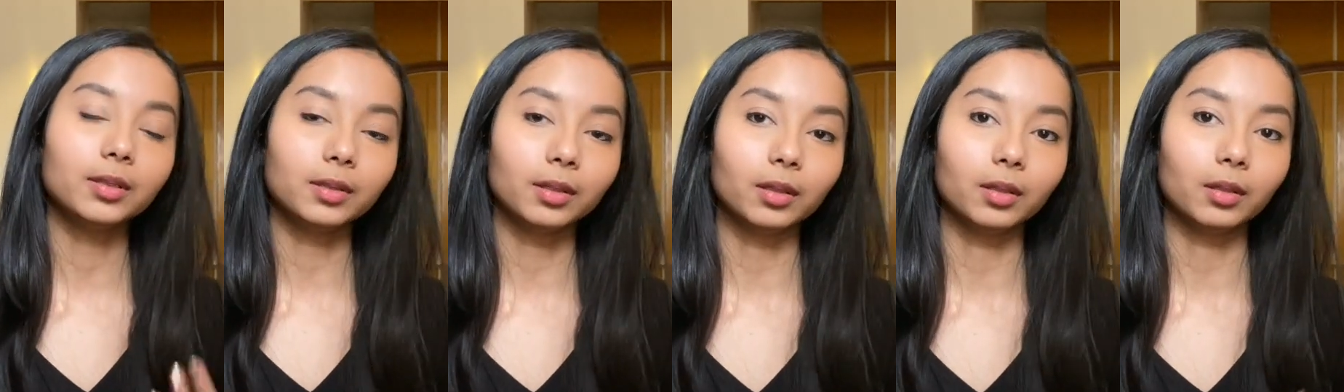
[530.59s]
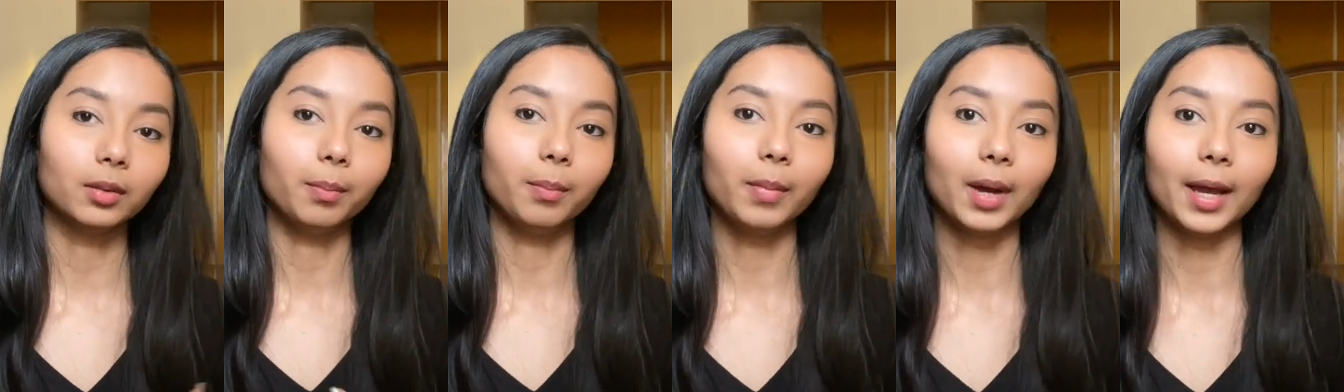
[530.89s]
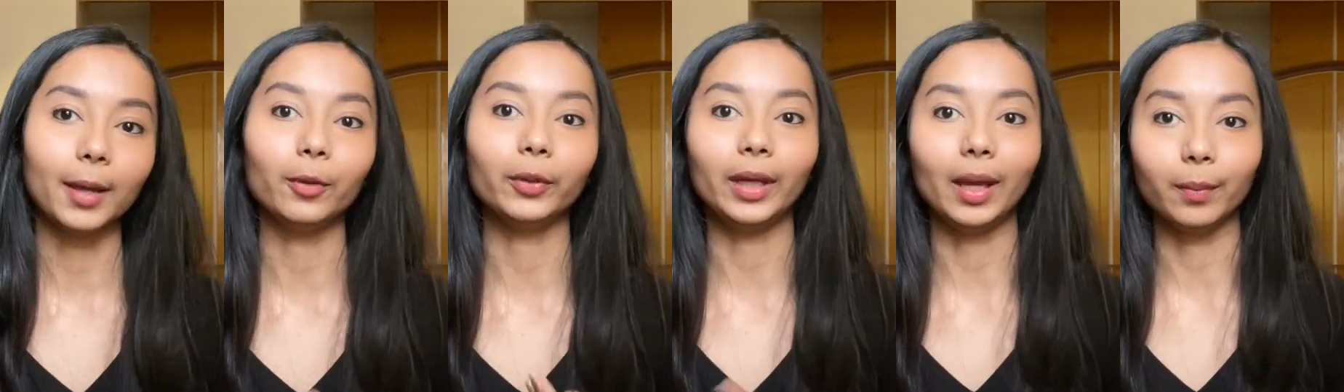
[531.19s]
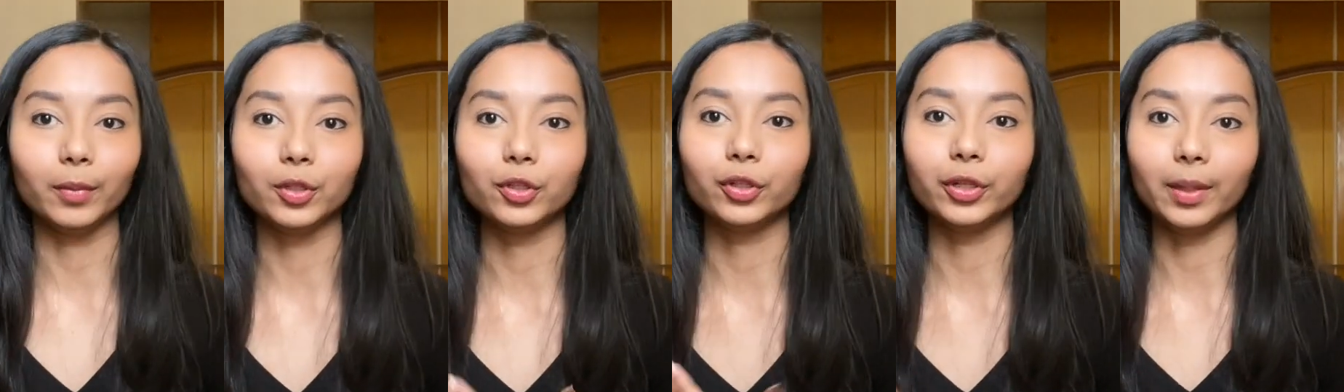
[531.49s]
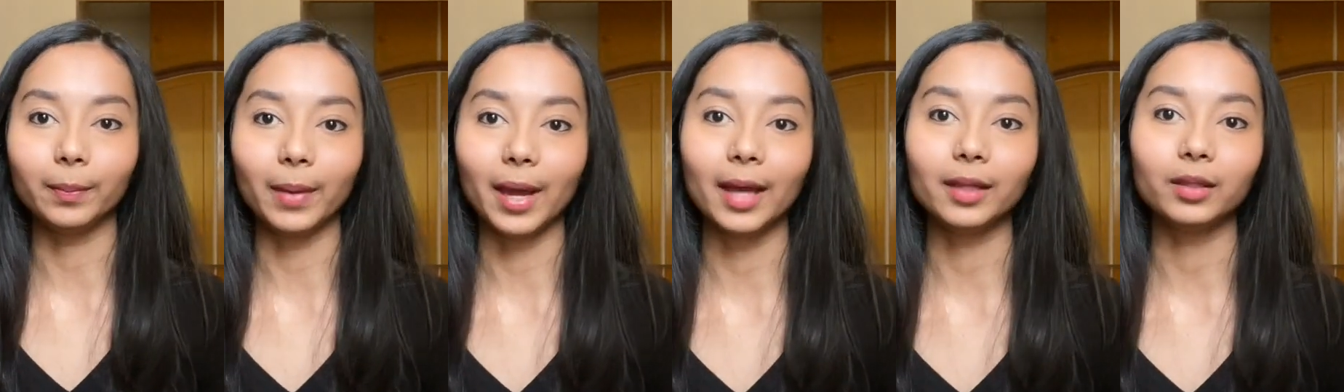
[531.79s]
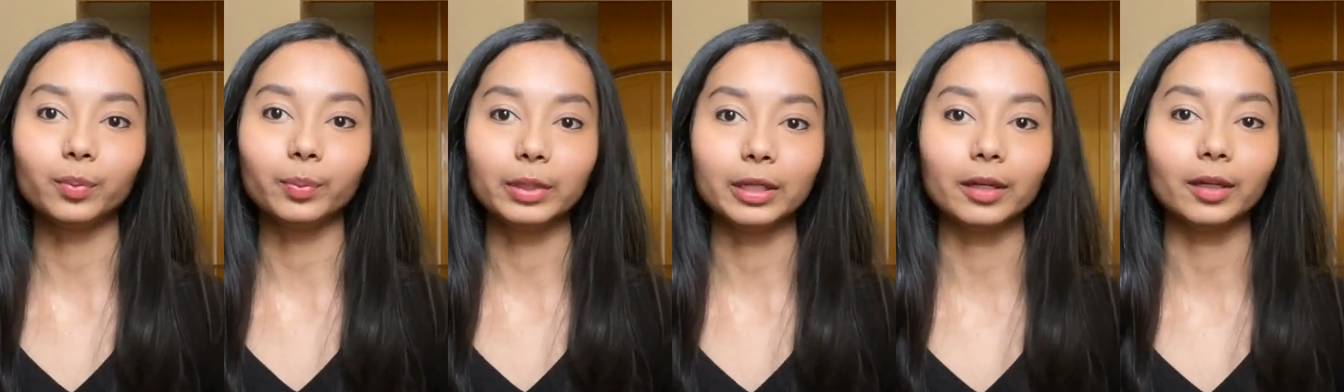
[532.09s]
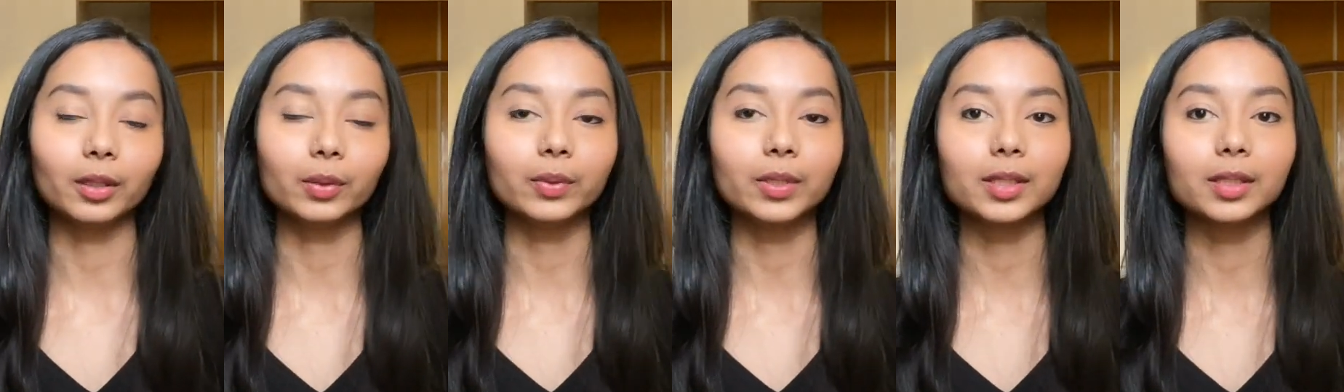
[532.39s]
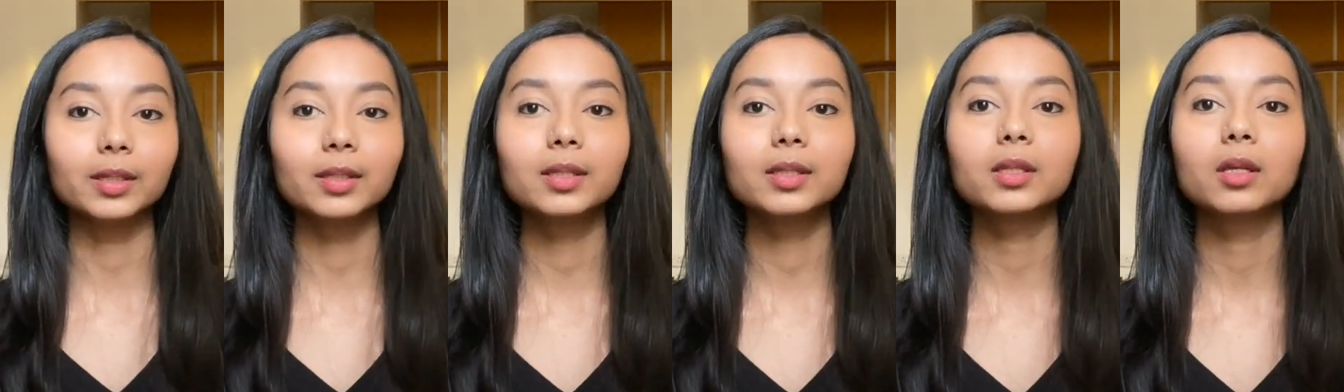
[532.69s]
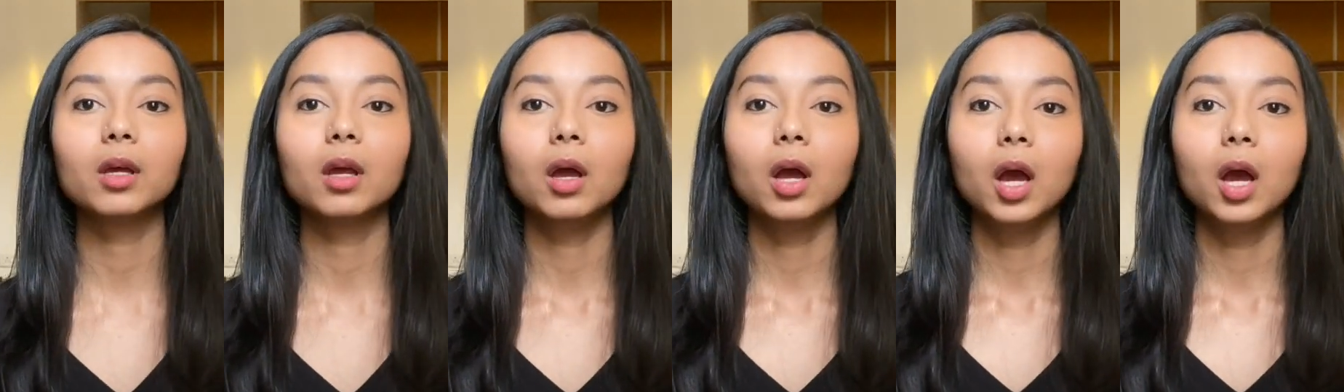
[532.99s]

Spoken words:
the biochemistry, math prerequisites.